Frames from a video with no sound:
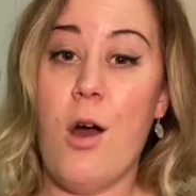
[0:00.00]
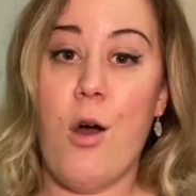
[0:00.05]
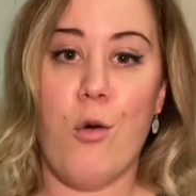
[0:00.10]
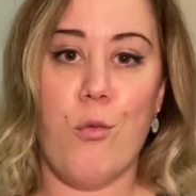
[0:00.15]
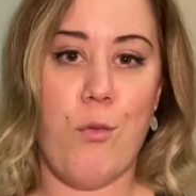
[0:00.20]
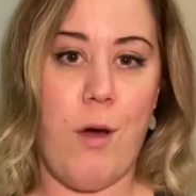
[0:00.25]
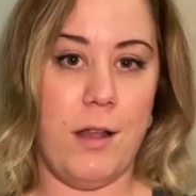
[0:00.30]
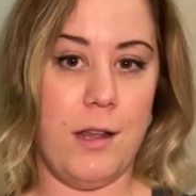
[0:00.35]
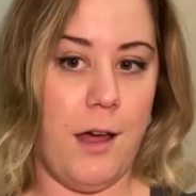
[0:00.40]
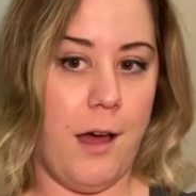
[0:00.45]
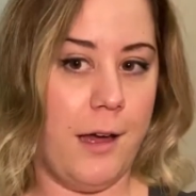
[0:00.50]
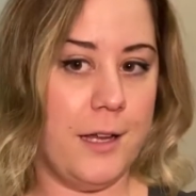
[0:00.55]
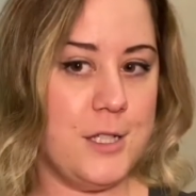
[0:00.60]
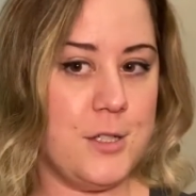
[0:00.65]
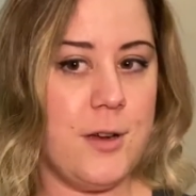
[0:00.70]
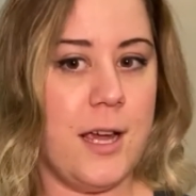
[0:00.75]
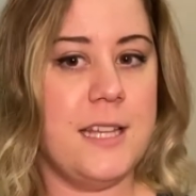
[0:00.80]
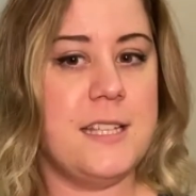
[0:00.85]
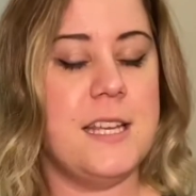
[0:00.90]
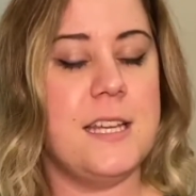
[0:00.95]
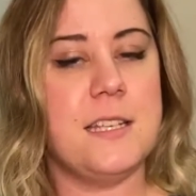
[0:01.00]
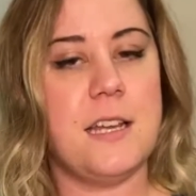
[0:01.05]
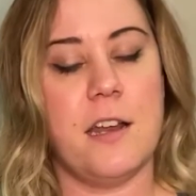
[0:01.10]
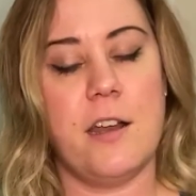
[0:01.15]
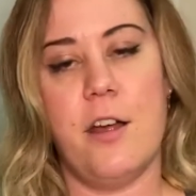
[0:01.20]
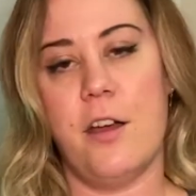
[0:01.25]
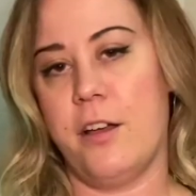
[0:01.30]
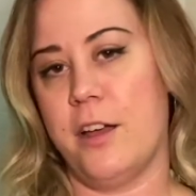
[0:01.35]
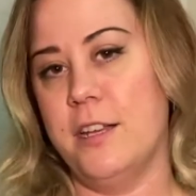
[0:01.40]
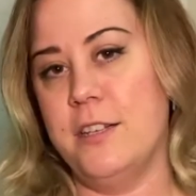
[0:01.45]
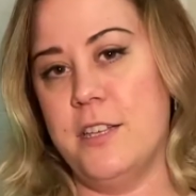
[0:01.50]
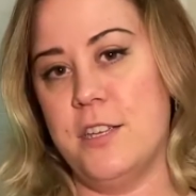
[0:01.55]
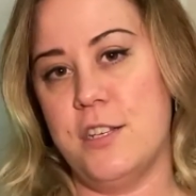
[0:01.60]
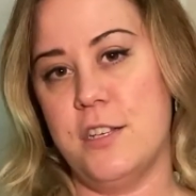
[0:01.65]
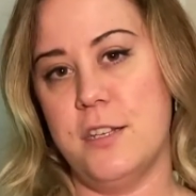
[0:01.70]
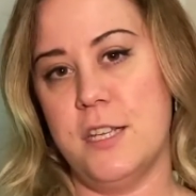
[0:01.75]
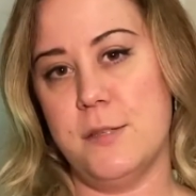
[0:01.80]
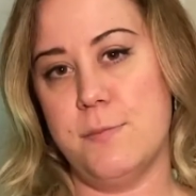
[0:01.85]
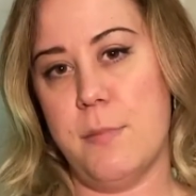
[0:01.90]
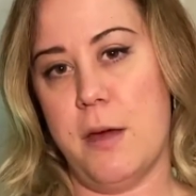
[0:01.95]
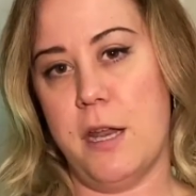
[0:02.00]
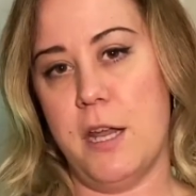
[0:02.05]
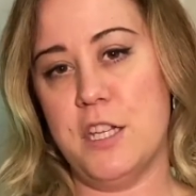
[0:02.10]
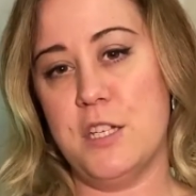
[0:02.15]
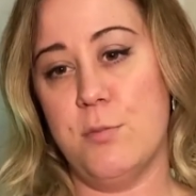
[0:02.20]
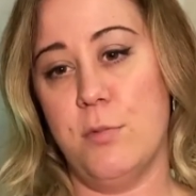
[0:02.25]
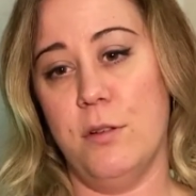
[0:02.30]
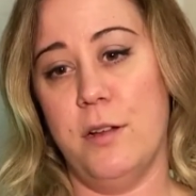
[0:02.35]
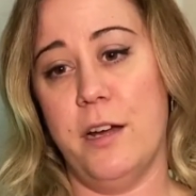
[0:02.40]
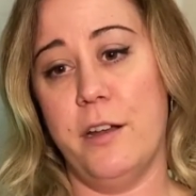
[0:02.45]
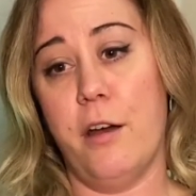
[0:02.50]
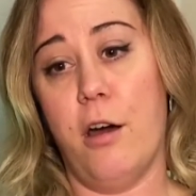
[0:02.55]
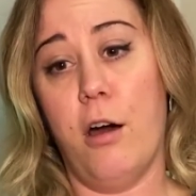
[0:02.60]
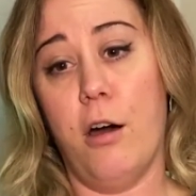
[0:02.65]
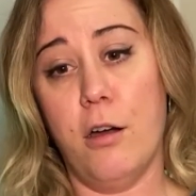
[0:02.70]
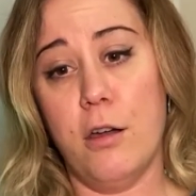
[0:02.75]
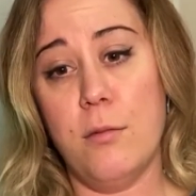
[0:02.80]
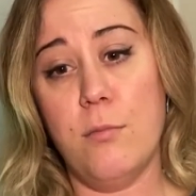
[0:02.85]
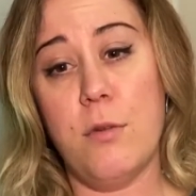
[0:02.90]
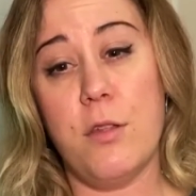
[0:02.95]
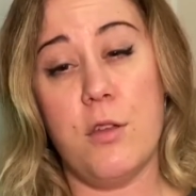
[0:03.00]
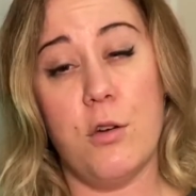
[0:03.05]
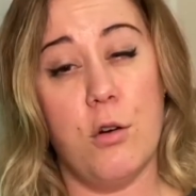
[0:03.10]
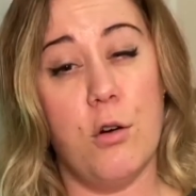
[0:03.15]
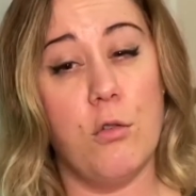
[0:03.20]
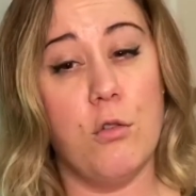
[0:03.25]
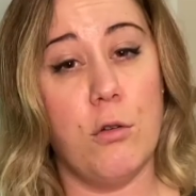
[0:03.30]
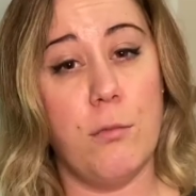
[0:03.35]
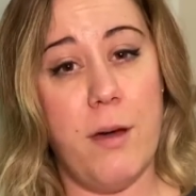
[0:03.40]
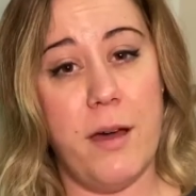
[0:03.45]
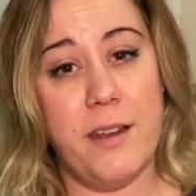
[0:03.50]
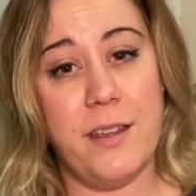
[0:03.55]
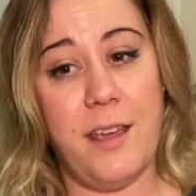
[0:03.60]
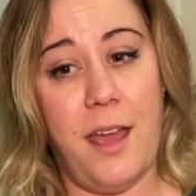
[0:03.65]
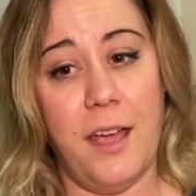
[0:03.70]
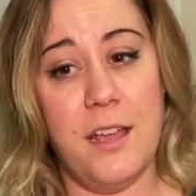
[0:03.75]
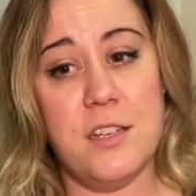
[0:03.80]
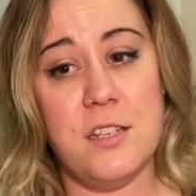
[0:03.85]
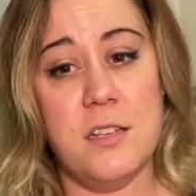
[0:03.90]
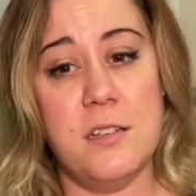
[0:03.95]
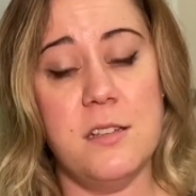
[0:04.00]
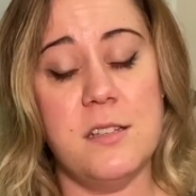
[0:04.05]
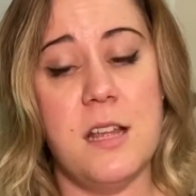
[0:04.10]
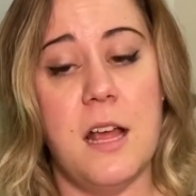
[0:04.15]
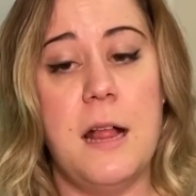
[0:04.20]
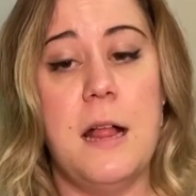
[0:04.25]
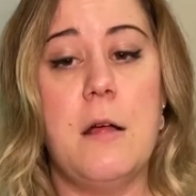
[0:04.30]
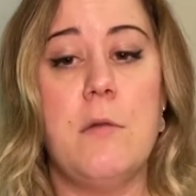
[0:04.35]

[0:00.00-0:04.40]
well hydrated, and her condition is manageable at home with oral medications,